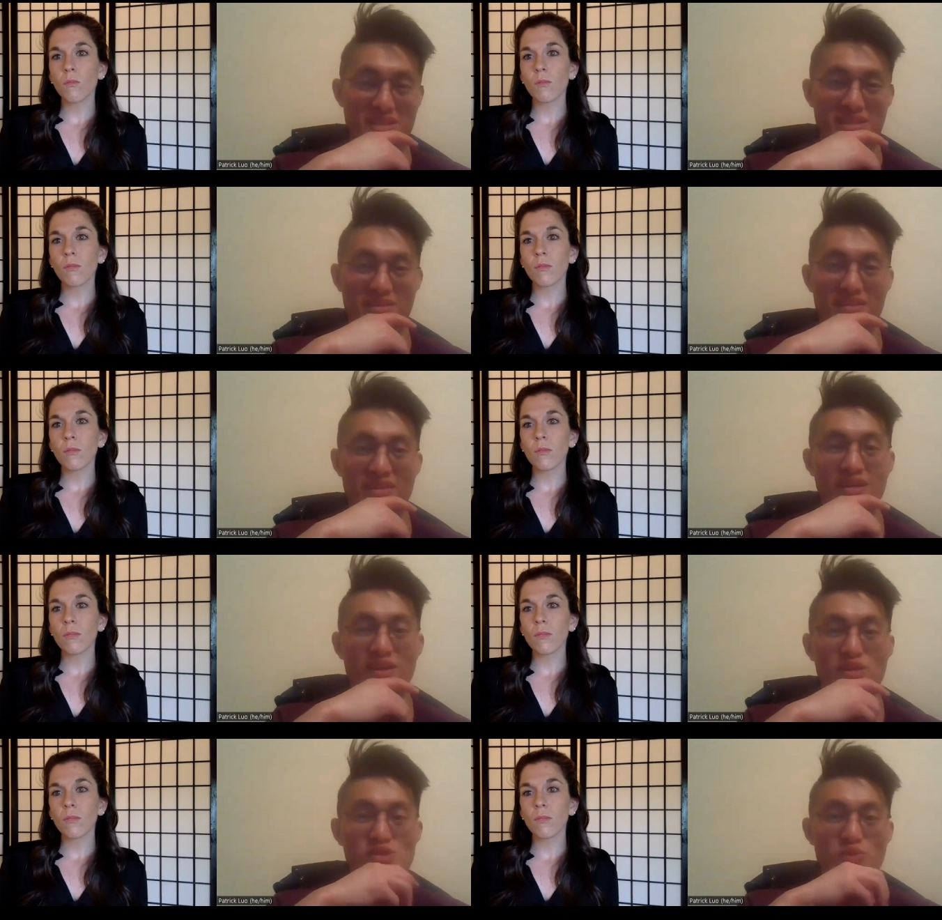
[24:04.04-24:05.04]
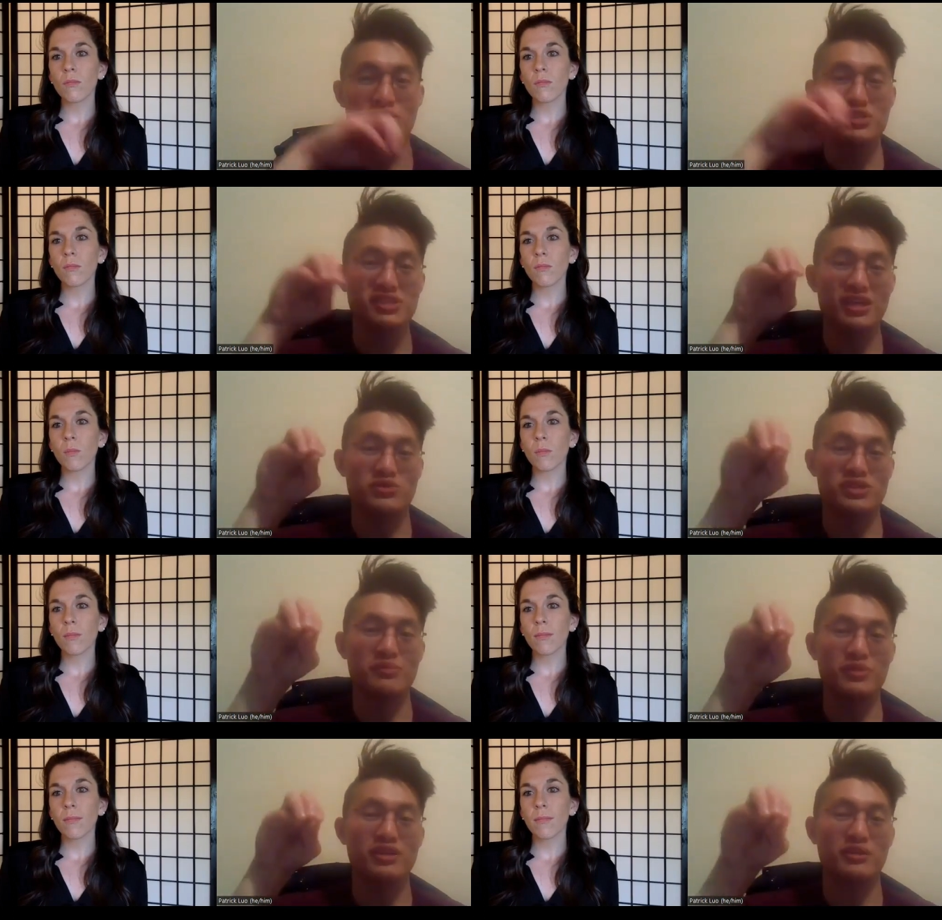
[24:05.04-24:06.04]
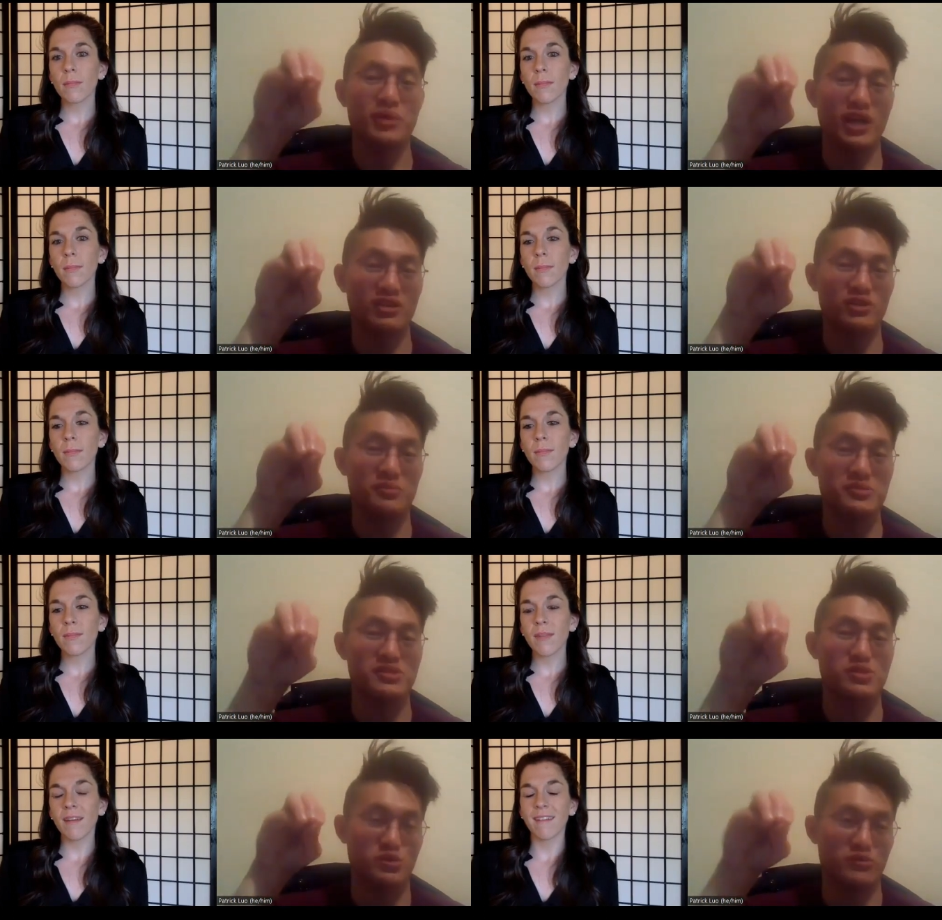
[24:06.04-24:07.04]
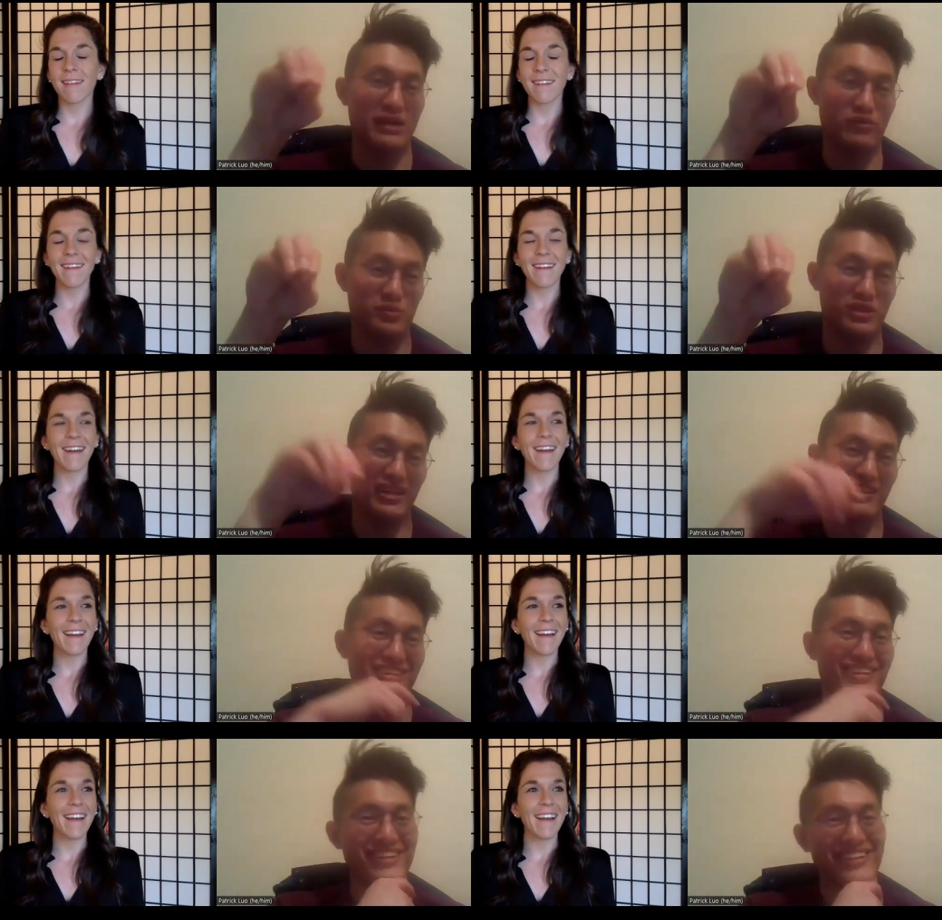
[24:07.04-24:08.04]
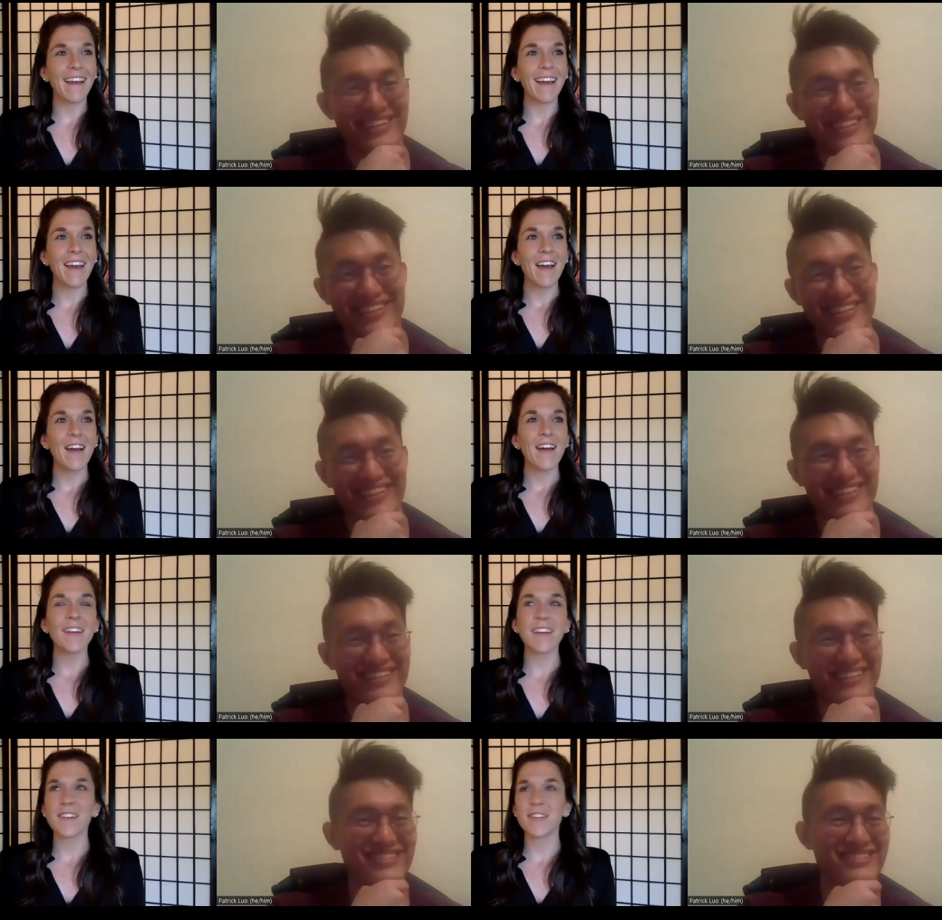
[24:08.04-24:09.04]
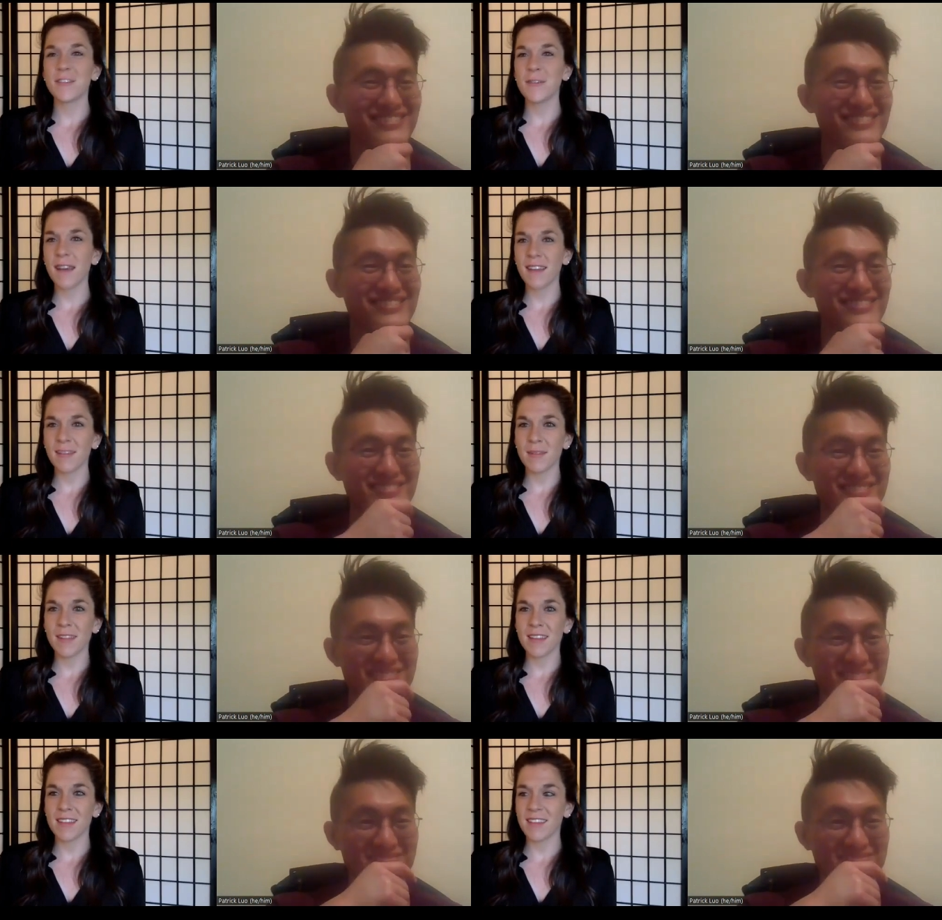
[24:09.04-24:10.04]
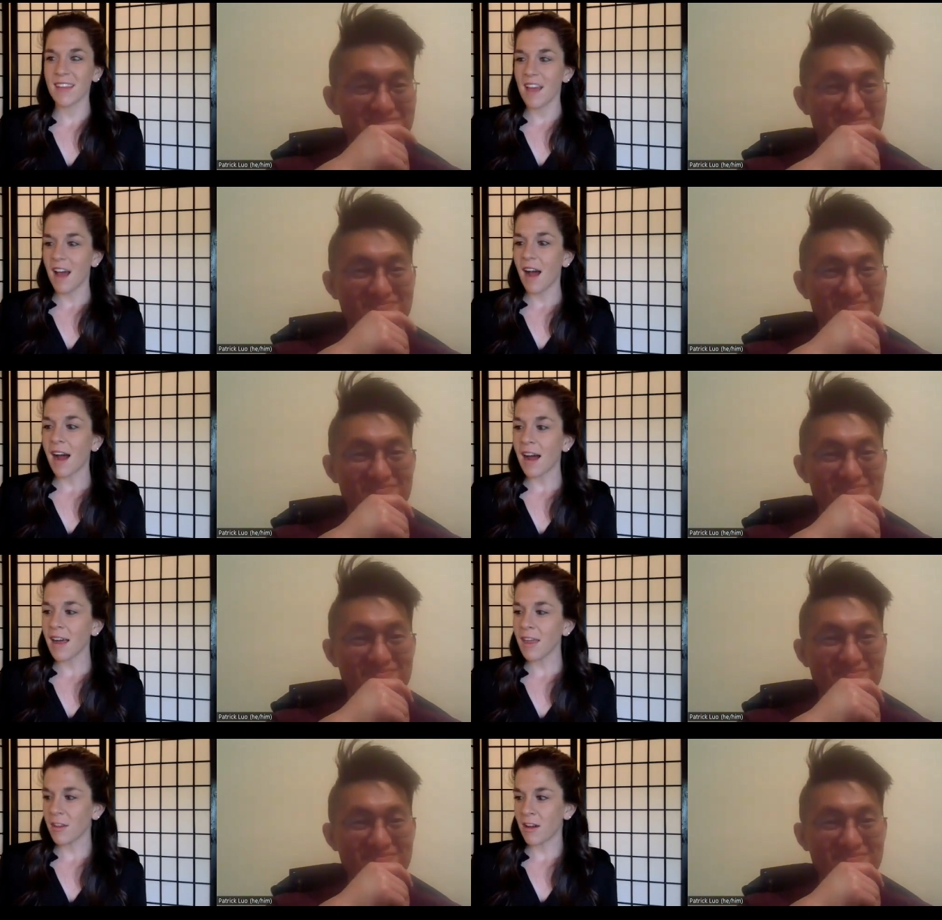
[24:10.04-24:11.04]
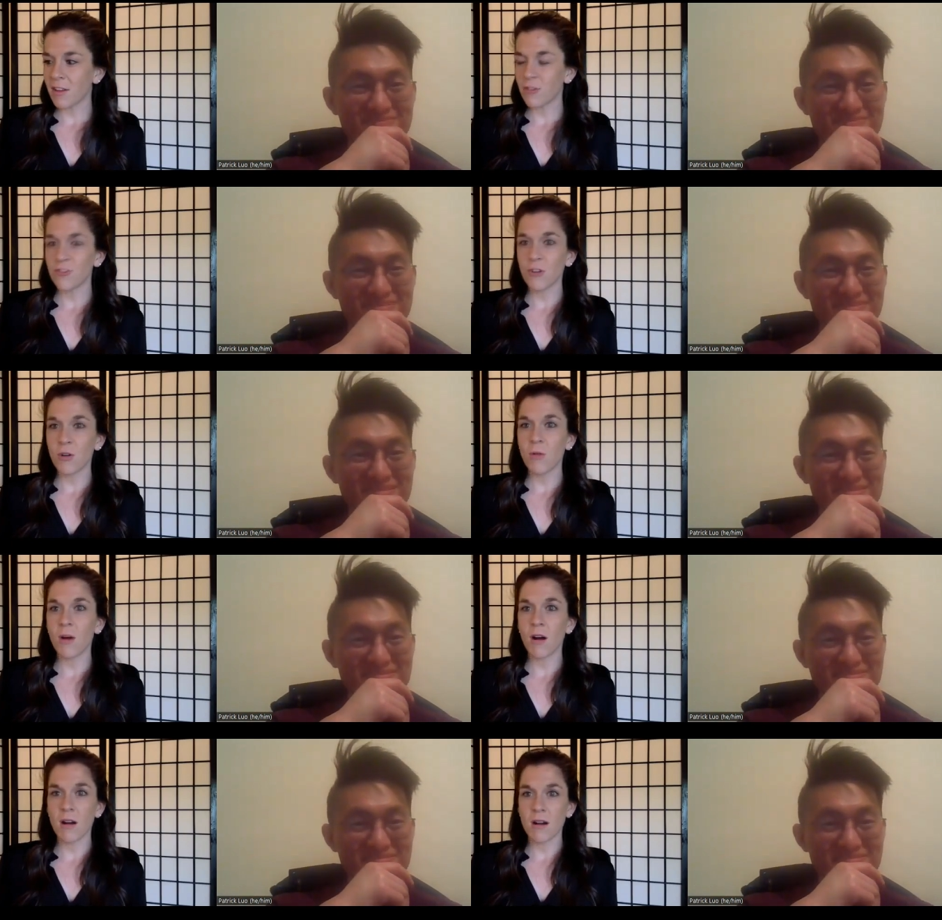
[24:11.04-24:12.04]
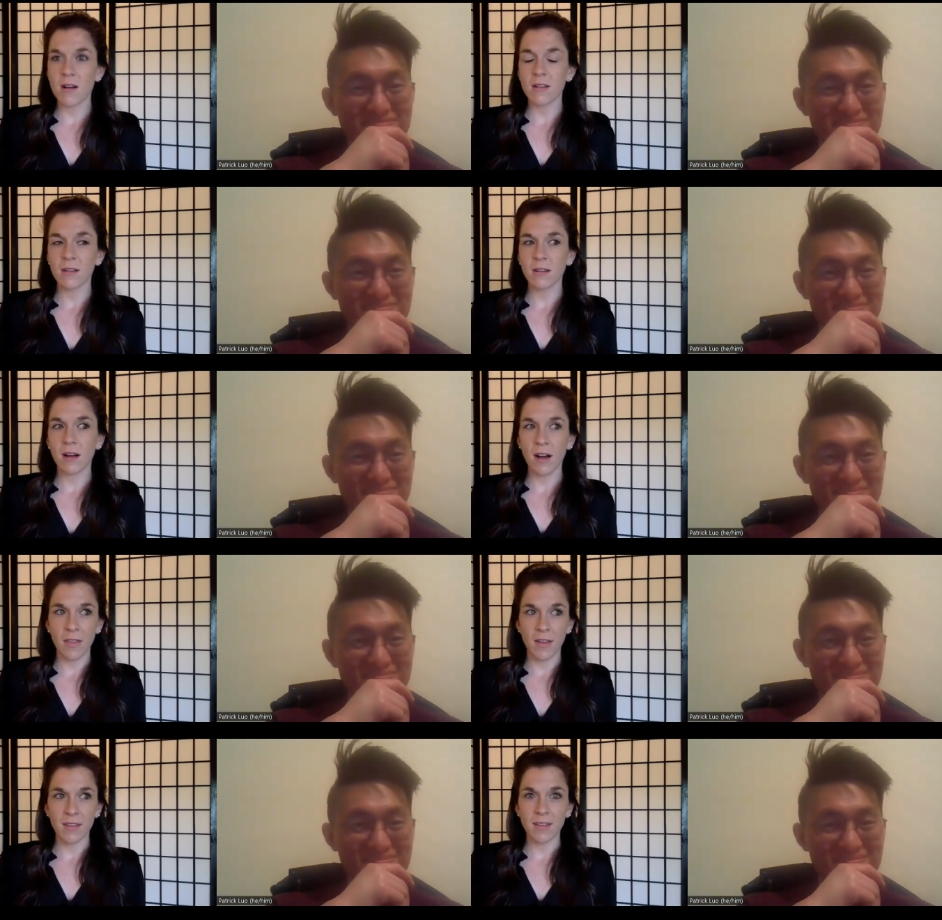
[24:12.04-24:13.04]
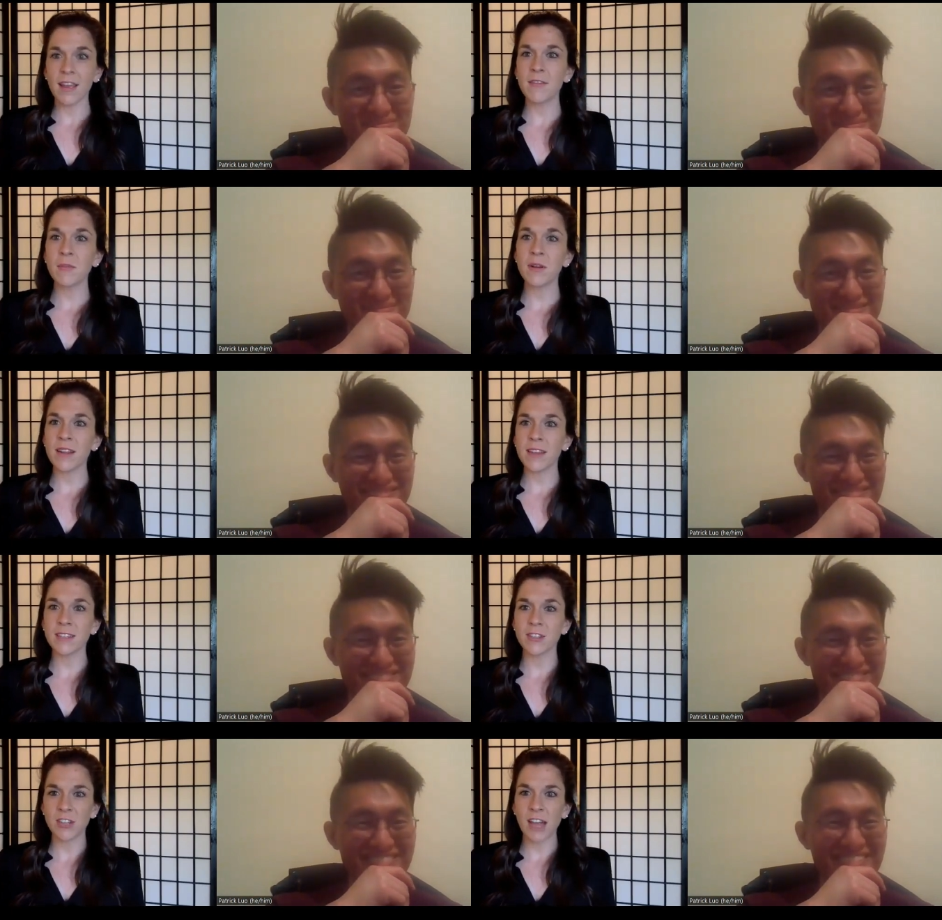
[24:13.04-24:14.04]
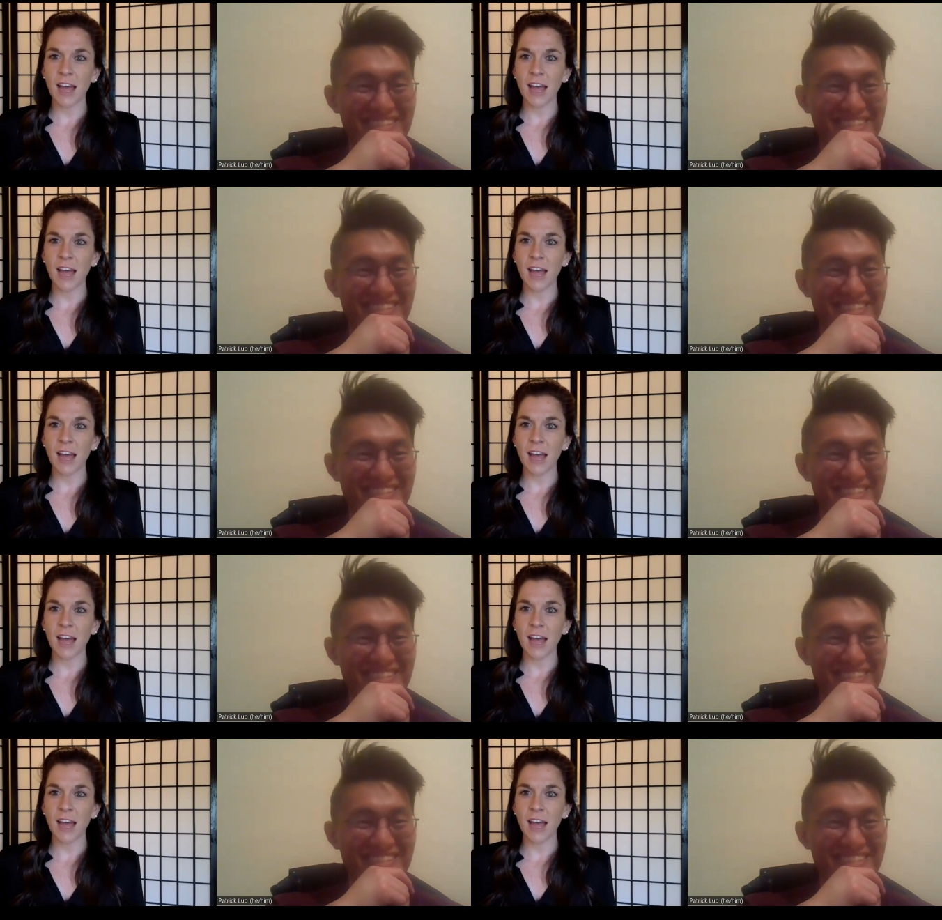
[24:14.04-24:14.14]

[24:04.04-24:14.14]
Speaker 1: who comes on here. So what is your zombie apocalypse survival plan?
Speaker 2: Okay, so you asked me this. I thought so hard on this. I even put it into